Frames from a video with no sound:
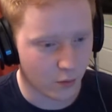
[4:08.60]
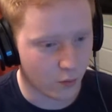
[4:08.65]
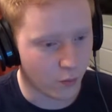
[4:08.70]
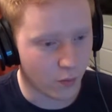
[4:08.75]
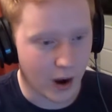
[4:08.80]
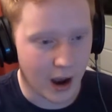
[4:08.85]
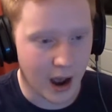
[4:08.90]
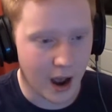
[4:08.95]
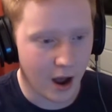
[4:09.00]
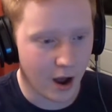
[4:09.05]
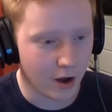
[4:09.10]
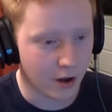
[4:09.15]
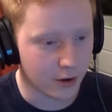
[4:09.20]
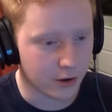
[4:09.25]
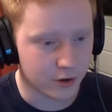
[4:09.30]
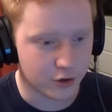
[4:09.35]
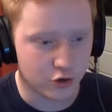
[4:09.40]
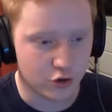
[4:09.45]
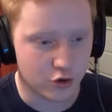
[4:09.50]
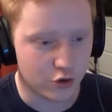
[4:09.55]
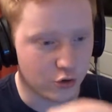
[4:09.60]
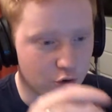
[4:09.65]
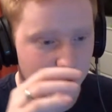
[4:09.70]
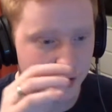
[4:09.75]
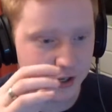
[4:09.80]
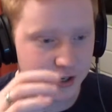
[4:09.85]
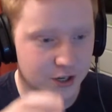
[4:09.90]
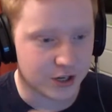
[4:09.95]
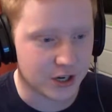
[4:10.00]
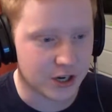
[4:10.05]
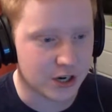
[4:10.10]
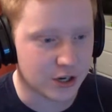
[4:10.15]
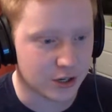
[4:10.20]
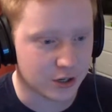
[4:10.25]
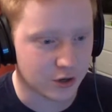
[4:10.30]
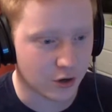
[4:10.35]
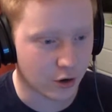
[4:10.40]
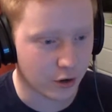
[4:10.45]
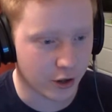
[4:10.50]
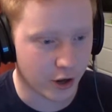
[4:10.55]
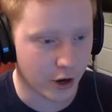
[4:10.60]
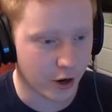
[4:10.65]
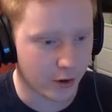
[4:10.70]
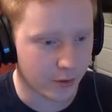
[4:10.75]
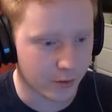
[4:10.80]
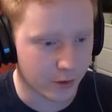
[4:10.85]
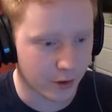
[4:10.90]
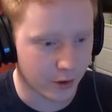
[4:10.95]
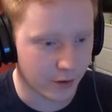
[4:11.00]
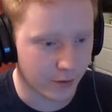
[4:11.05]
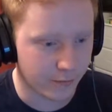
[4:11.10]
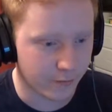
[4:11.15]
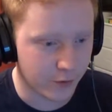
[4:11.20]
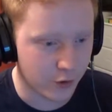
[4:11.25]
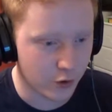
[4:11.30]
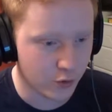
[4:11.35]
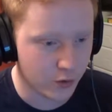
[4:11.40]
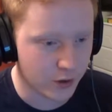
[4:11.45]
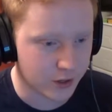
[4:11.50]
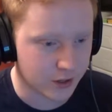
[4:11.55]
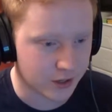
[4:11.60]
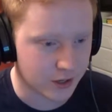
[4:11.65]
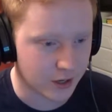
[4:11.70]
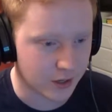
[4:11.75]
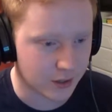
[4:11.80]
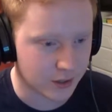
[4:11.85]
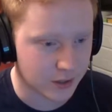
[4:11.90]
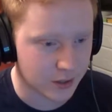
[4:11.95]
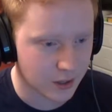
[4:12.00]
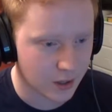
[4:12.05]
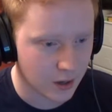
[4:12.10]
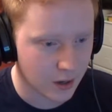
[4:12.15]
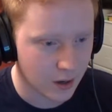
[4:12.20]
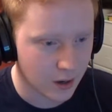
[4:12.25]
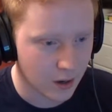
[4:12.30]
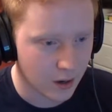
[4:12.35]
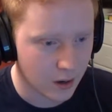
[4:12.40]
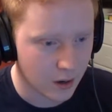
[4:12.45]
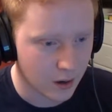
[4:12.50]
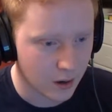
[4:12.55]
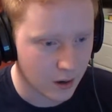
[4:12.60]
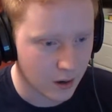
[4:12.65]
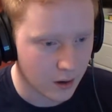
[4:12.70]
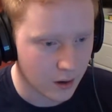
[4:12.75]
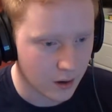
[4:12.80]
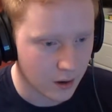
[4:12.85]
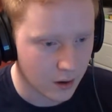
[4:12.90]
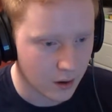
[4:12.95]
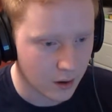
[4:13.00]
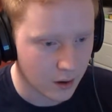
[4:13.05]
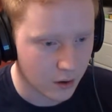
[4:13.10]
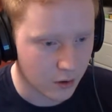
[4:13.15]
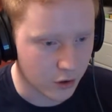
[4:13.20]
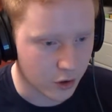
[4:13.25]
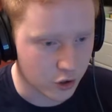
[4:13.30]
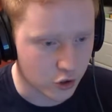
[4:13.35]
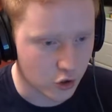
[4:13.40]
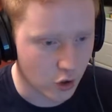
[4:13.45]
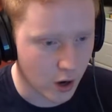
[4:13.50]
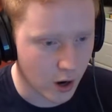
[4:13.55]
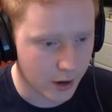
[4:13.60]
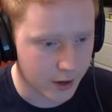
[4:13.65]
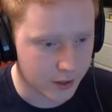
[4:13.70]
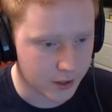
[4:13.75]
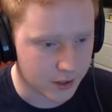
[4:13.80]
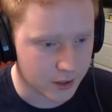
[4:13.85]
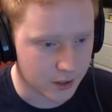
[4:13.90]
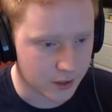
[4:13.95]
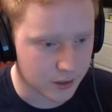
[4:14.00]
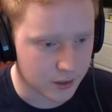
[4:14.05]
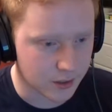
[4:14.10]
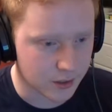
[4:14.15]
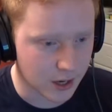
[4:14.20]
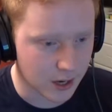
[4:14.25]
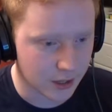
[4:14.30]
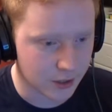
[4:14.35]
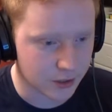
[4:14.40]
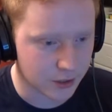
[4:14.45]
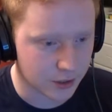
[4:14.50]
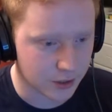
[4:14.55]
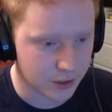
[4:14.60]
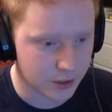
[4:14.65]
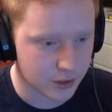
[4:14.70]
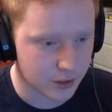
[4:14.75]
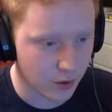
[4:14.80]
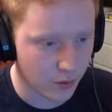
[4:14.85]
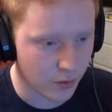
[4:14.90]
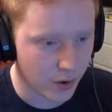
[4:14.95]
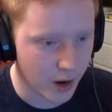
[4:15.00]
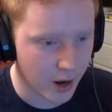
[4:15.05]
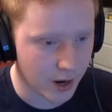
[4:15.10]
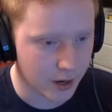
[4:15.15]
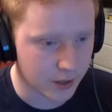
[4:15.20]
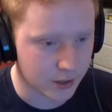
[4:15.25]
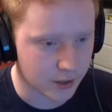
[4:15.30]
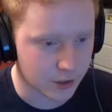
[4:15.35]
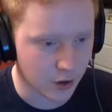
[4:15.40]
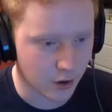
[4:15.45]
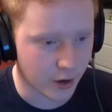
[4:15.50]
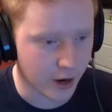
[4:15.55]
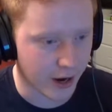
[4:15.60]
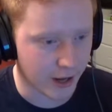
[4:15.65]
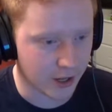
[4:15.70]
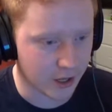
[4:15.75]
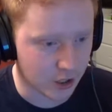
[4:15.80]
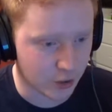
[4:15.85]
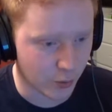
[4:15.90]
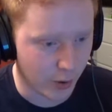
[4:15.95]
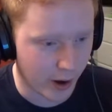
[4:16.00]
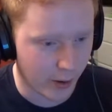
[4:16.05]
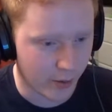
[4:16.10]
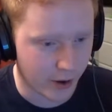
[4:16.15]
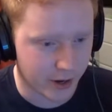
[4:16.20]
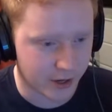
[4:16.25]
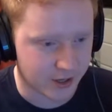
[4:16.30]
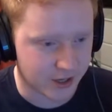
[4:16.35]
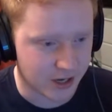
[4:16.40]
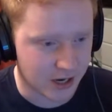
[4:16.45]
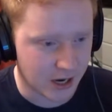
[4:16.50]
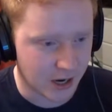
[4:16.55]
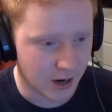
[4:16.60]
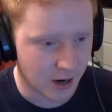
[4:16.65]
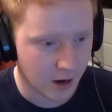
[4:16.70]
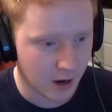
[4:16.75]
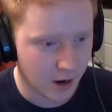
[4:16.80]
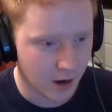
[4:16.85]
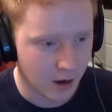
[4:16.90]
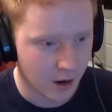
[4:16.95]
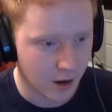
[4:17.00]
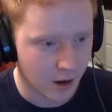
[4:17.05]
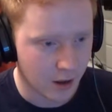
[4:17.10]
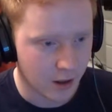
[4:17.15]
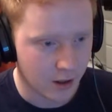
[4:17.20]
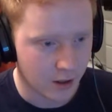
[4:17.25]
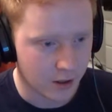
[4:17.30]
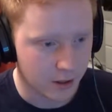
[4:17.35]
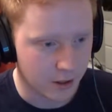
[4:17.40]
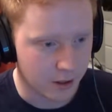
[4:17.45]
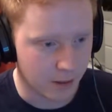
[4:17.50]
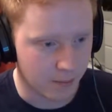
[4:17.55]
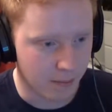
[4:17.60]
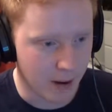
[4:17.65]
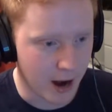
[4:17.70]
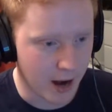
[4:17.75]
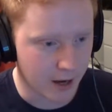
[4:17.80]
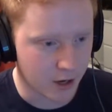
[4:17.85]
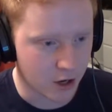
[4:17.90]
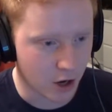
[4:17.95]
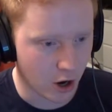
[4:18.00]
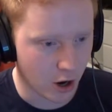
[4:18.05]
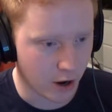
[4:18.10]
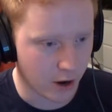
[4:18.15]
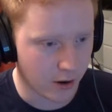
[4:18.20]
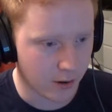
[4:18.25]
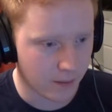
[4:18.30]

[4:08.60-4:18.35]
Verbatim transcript: Wow, you can see so the the view distance, the draw distance is actually so nice. Okay, this is what I want to see. The minecart.